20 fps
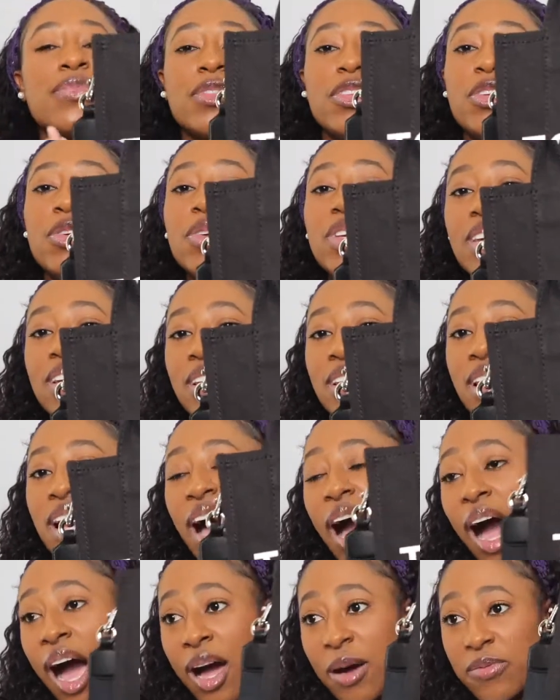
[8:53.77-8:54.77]
you can
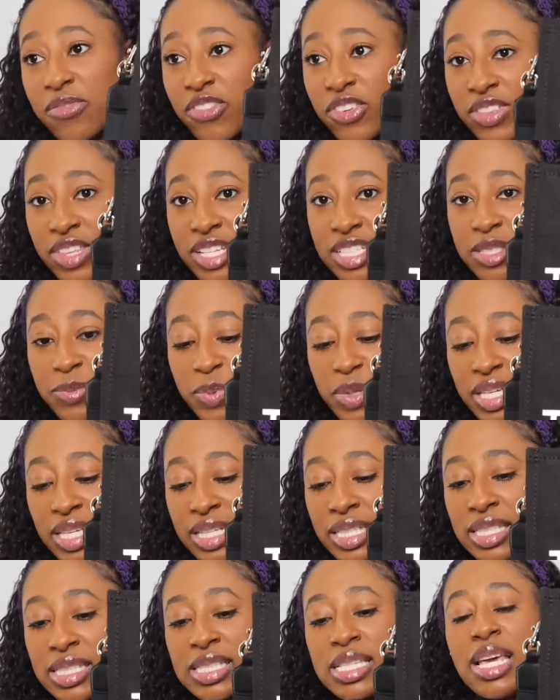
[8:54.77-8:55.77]
opt for this
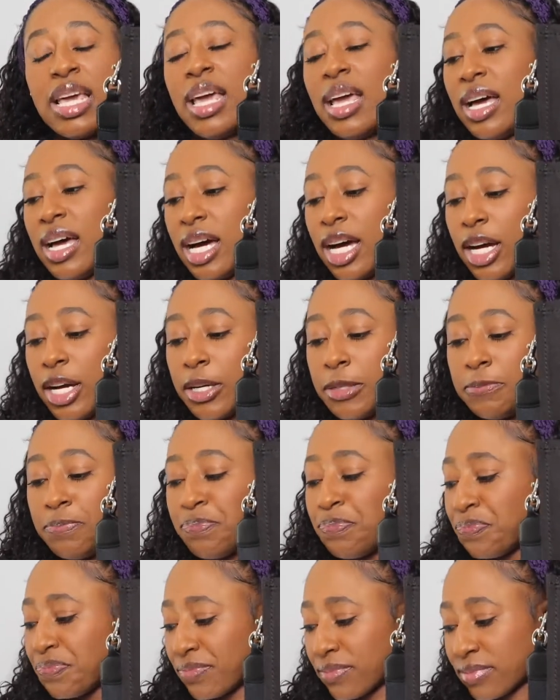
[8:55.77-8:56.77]
piece.
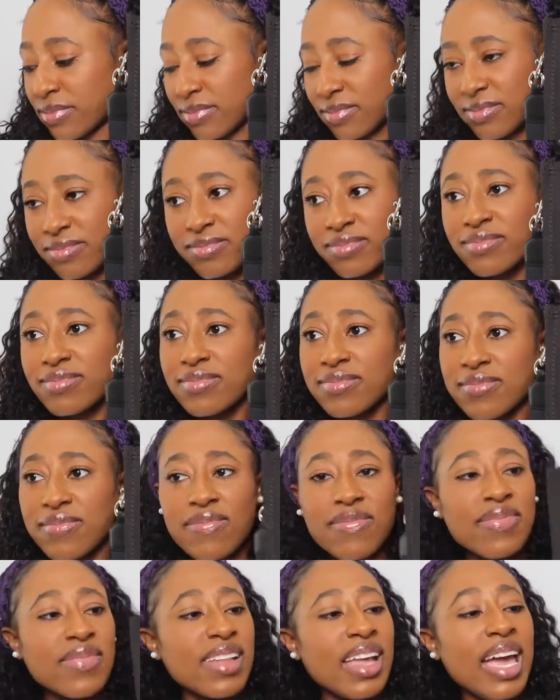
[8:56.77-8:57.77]
And
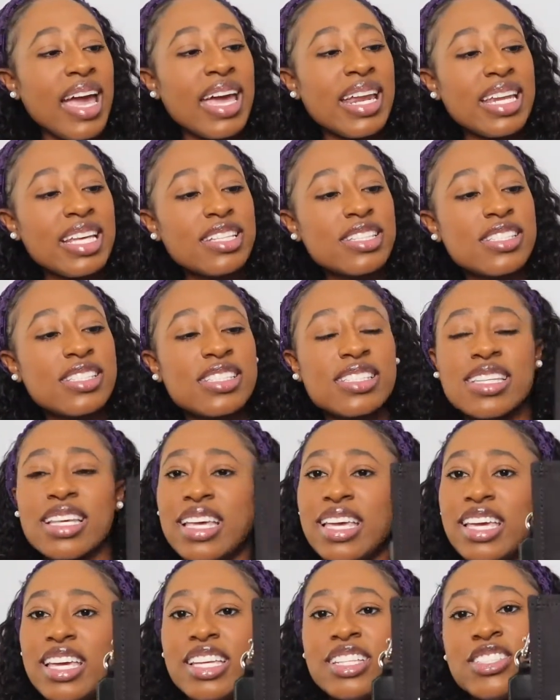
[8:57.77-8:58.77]
it's
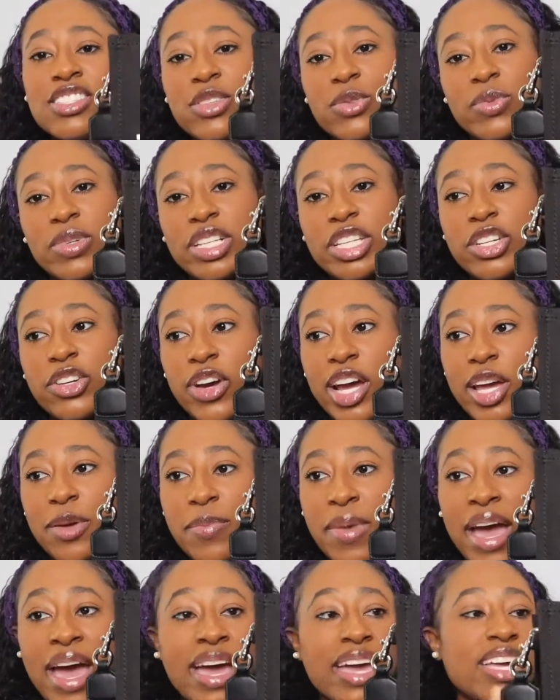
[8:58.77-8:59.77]
a really great
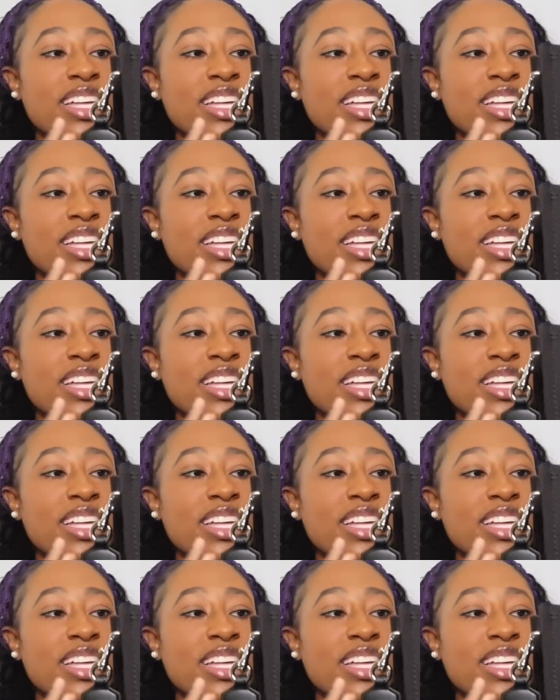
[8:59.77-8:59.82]
bag.